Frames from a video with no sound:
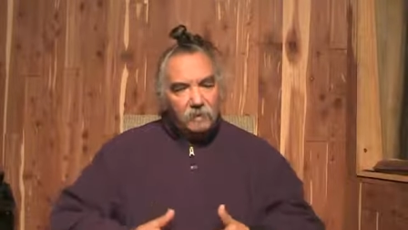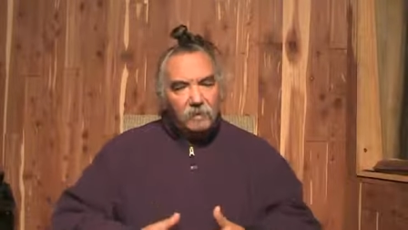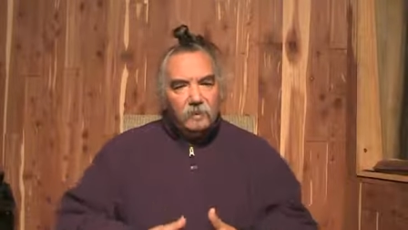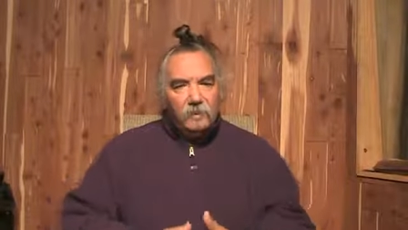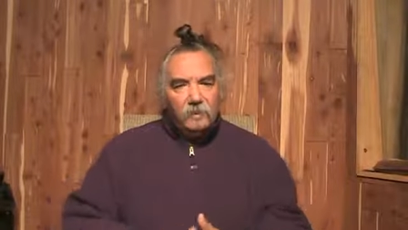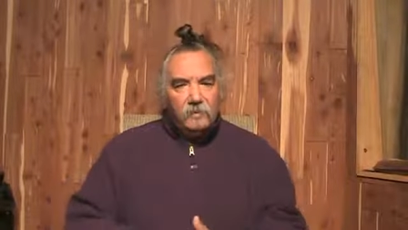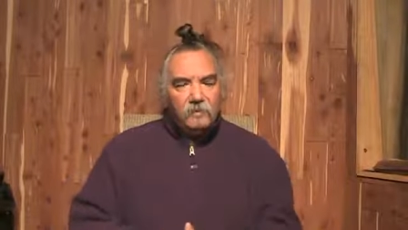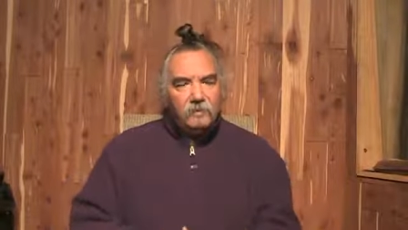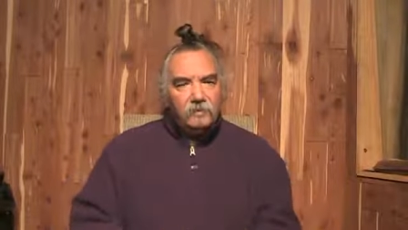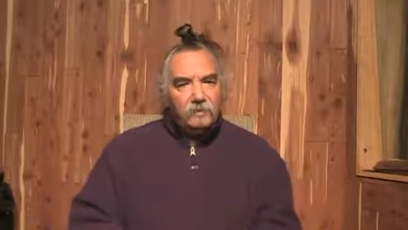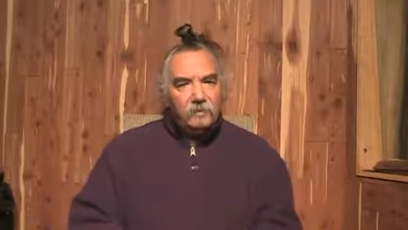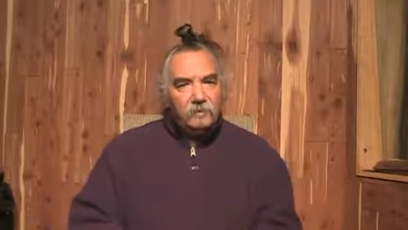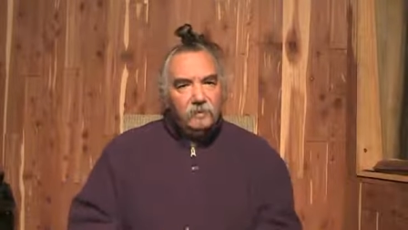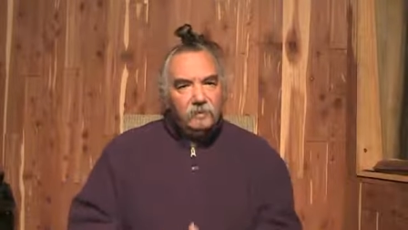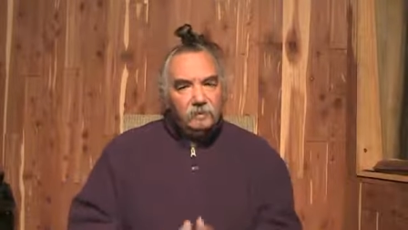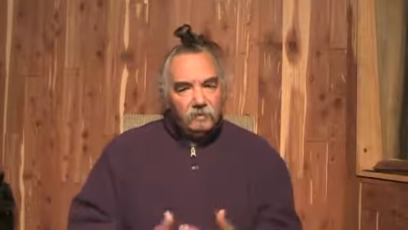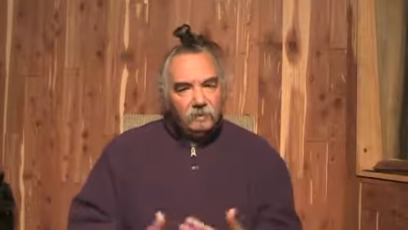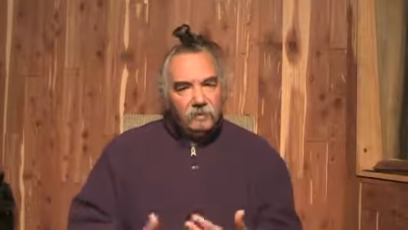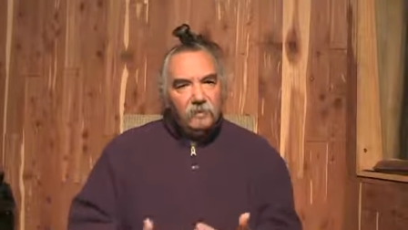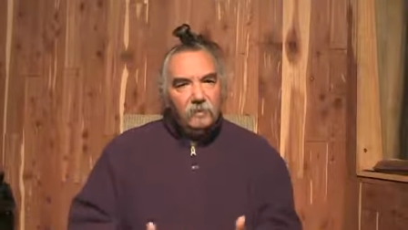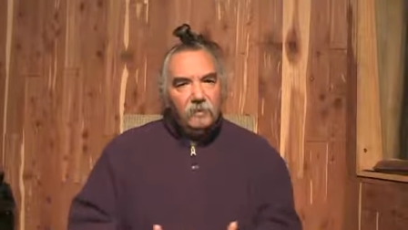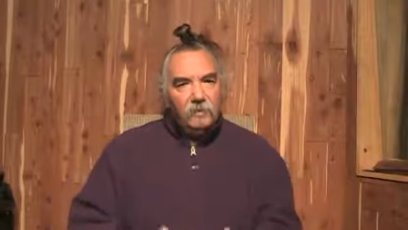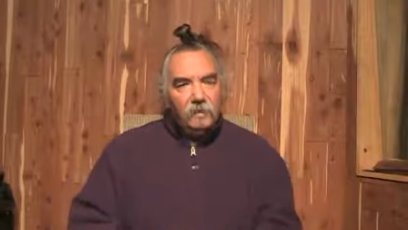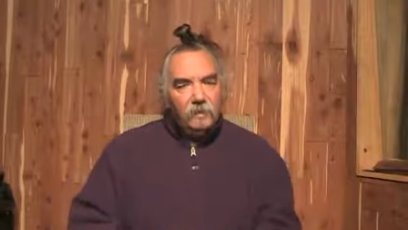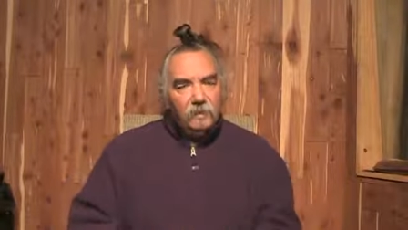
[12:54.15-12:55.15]
consciousness
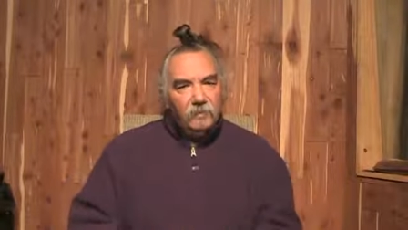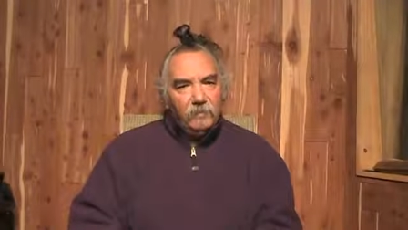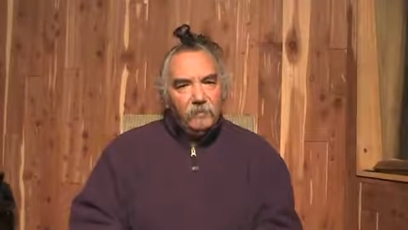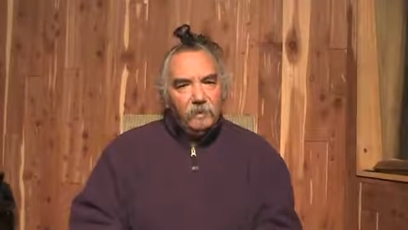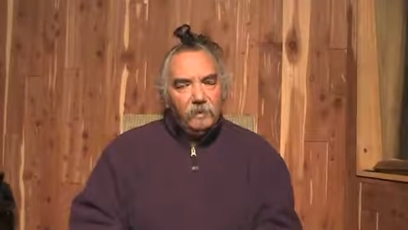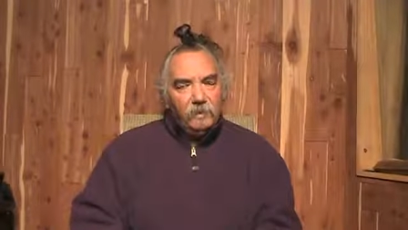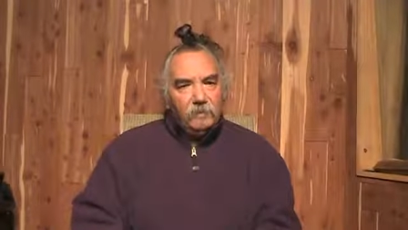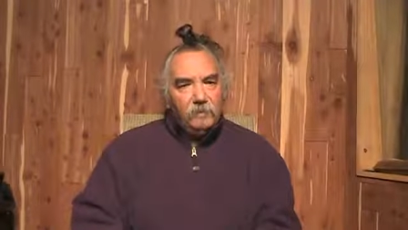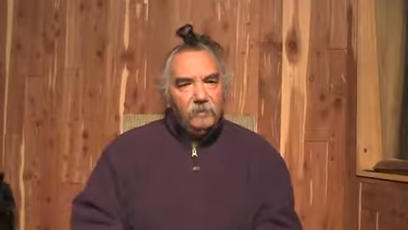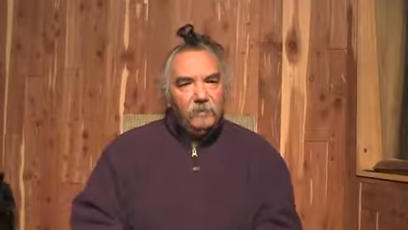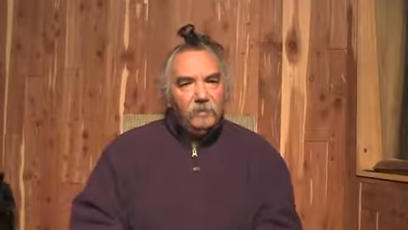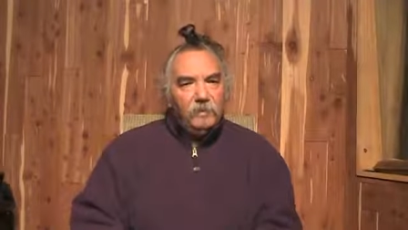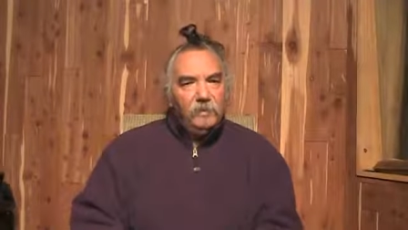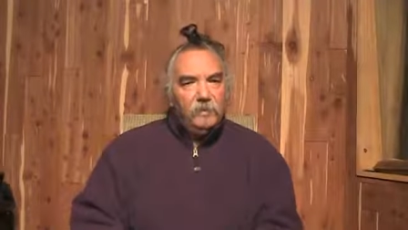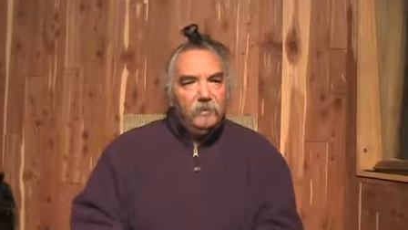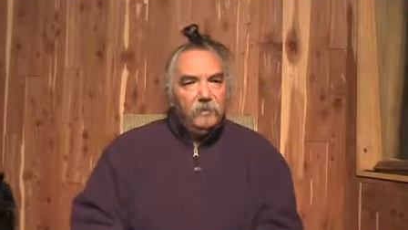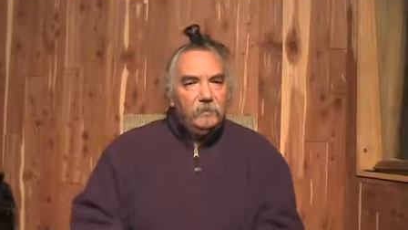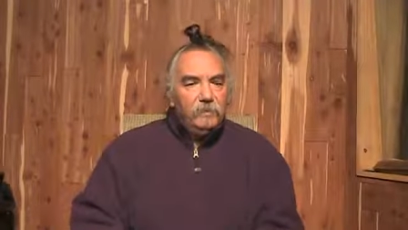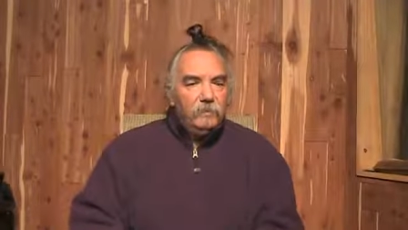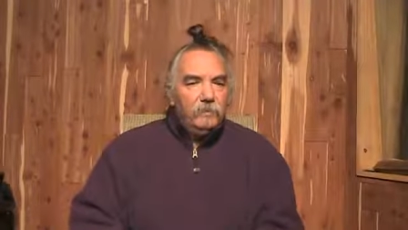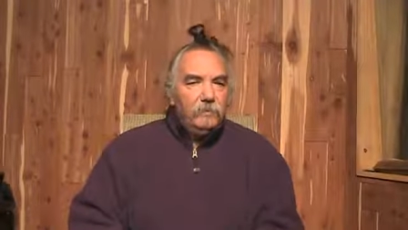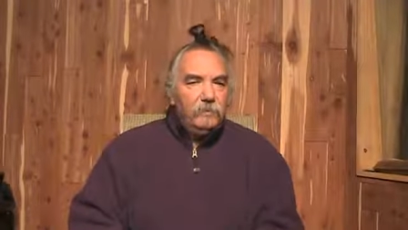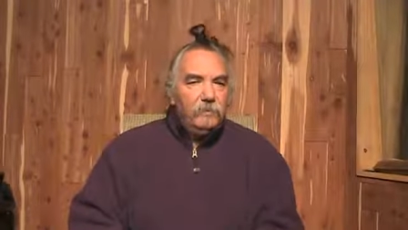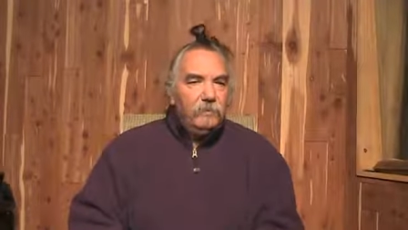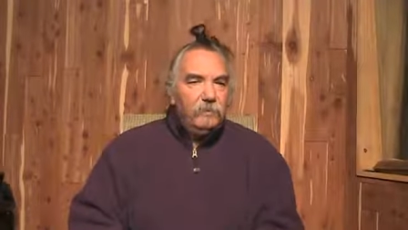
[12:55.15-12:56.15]
to allow that to be the
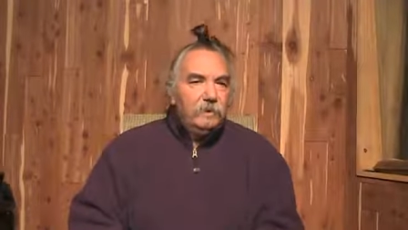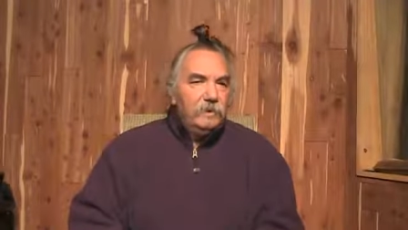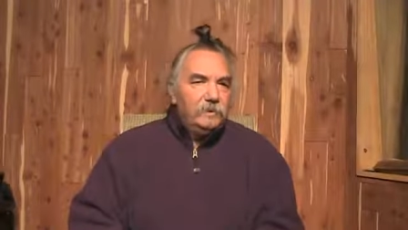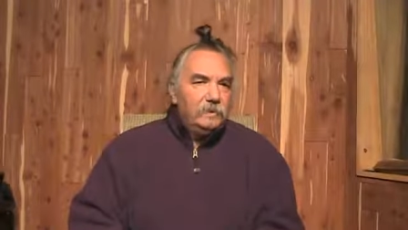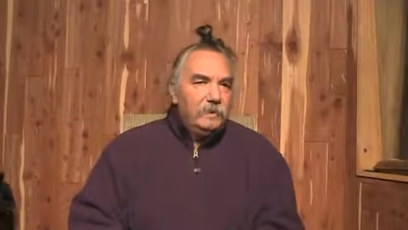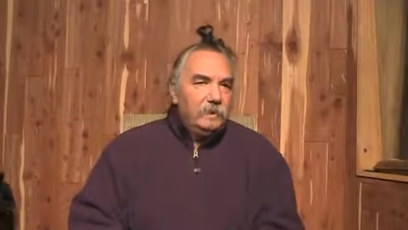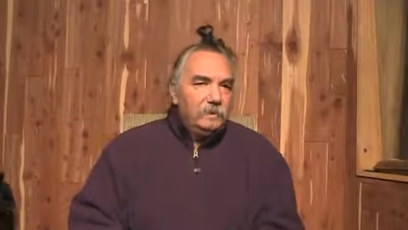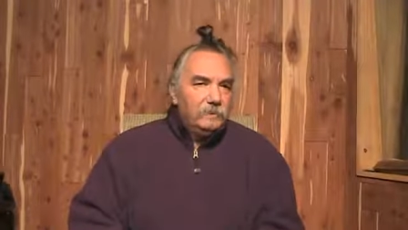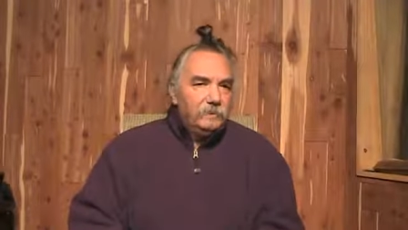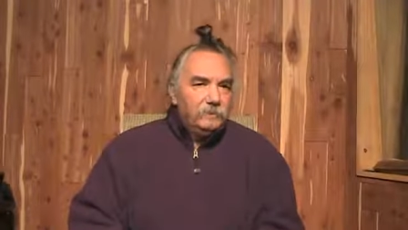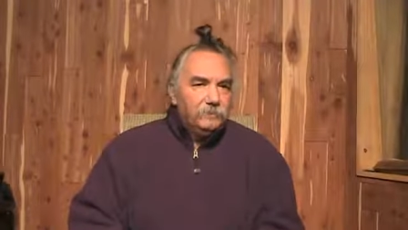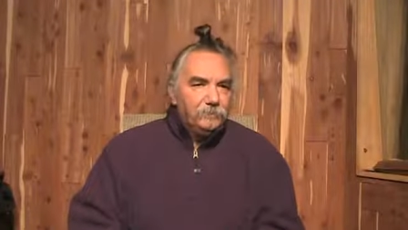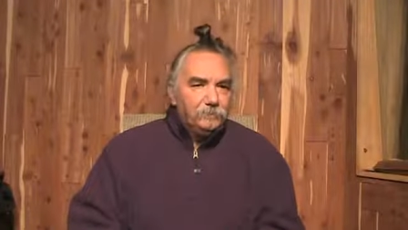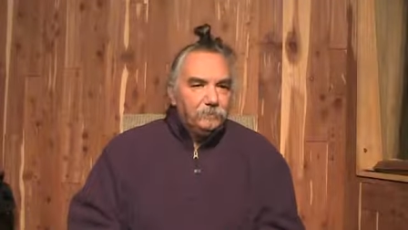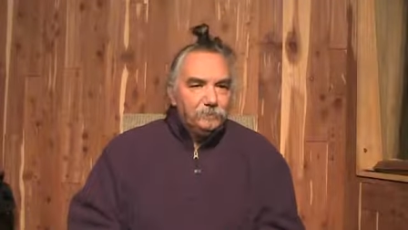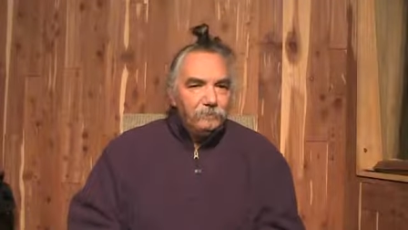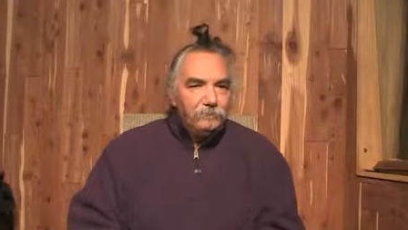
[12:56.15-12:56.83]
re realization?